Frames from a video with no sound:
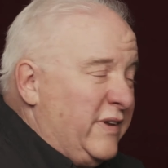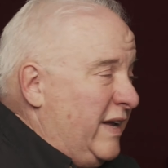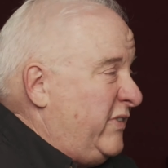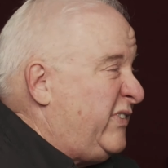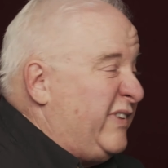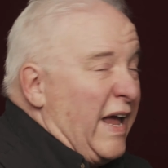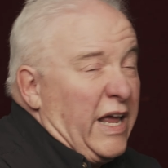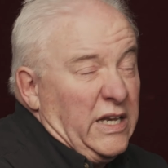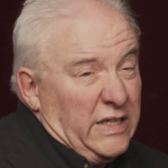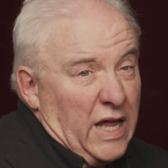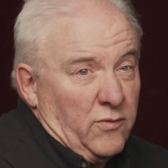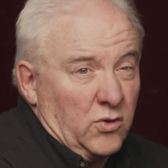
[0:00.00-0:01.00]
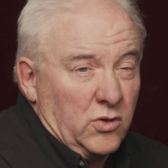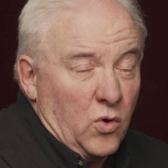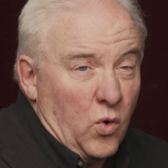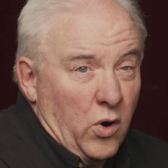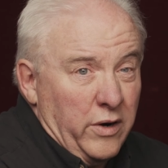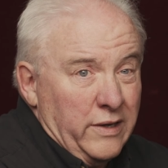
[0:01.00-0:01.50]
a second level
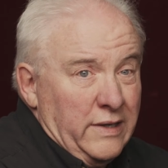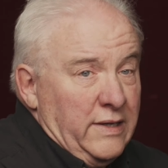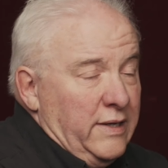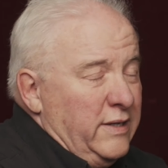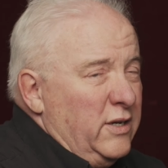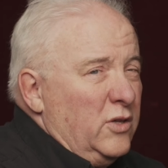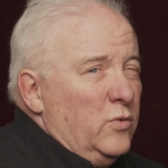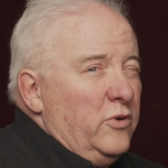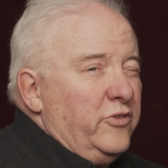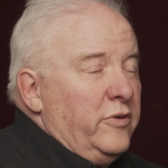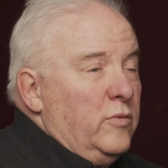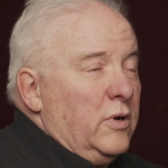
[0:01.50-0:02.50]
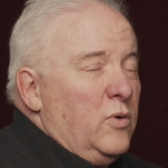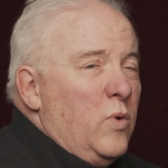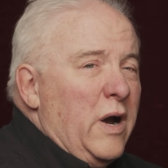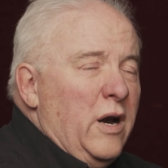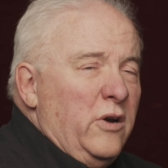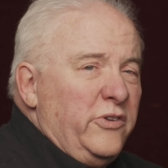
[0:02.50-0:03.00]
chord. In other words, it
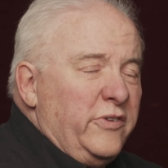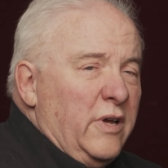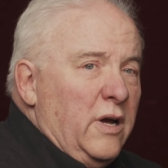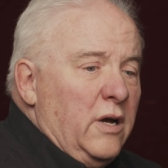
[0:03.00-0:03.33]
requires